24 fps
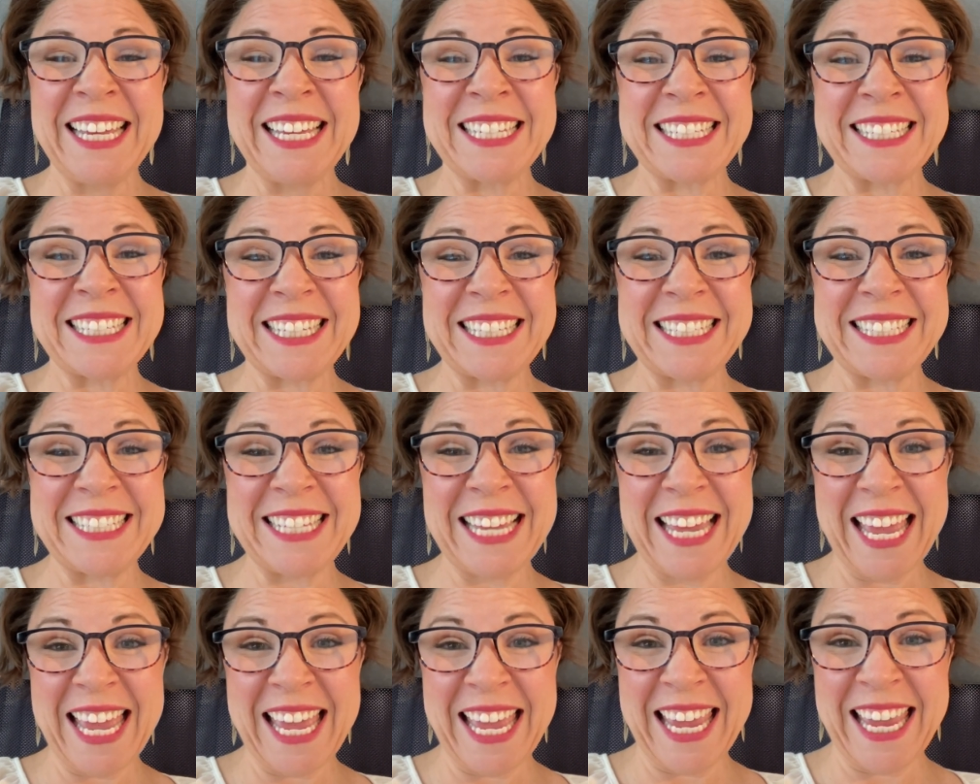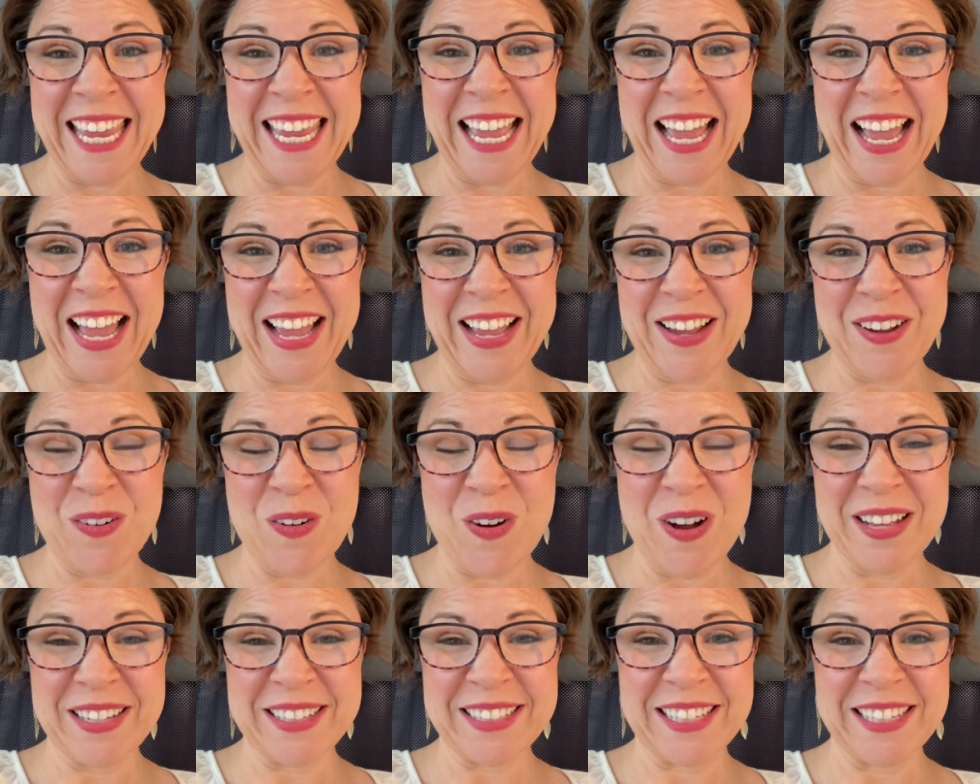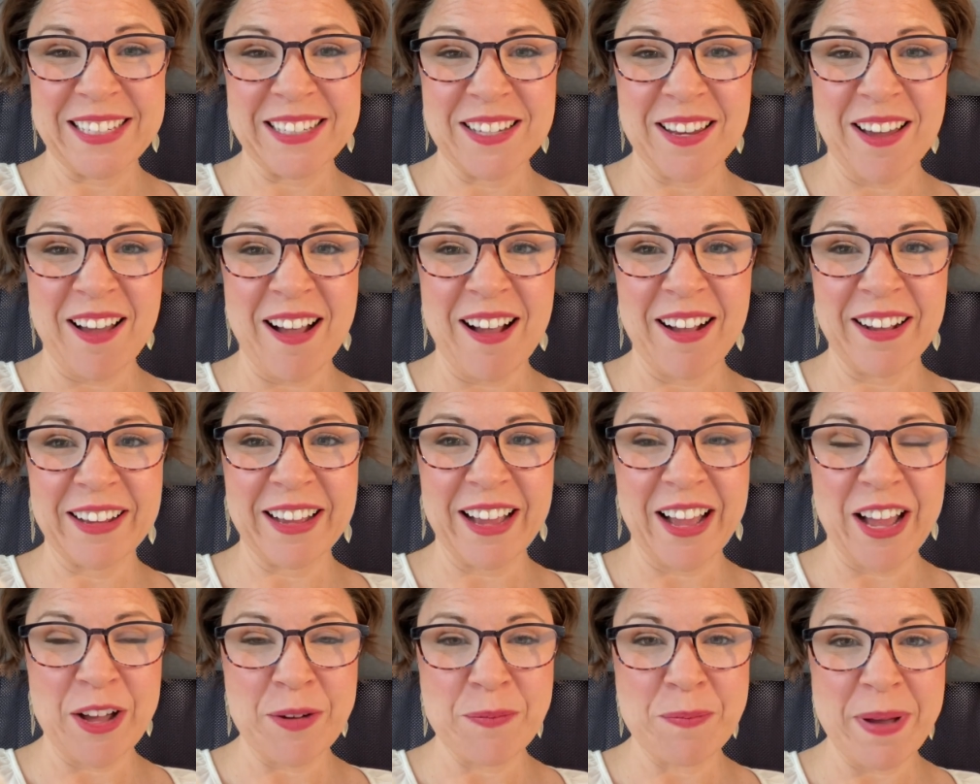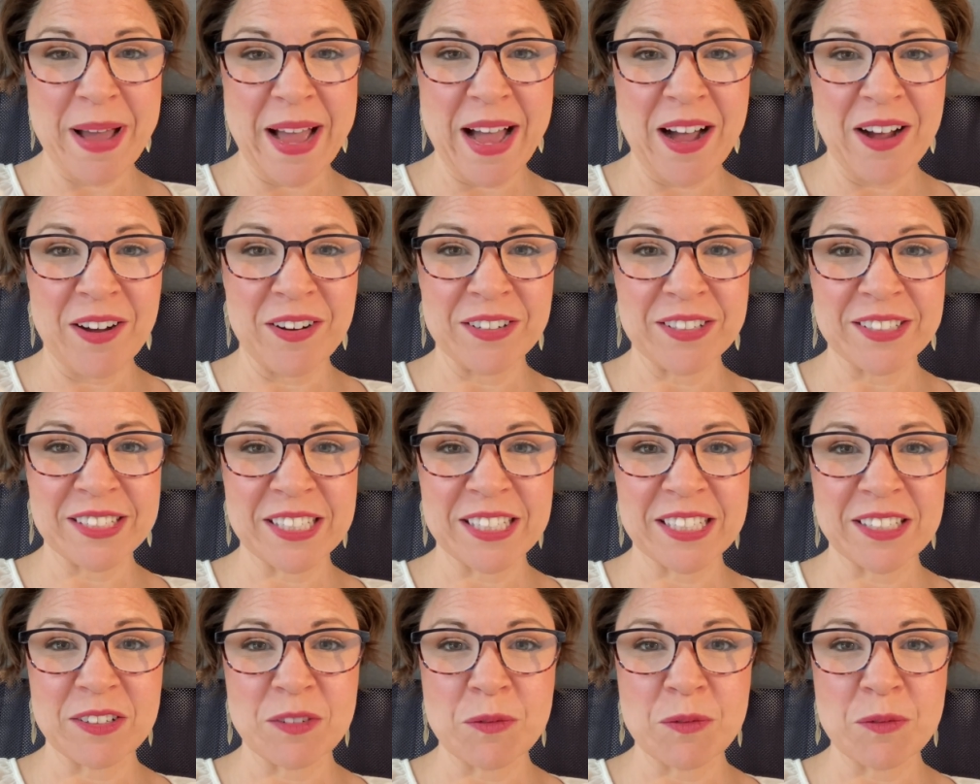Today, I want to talk about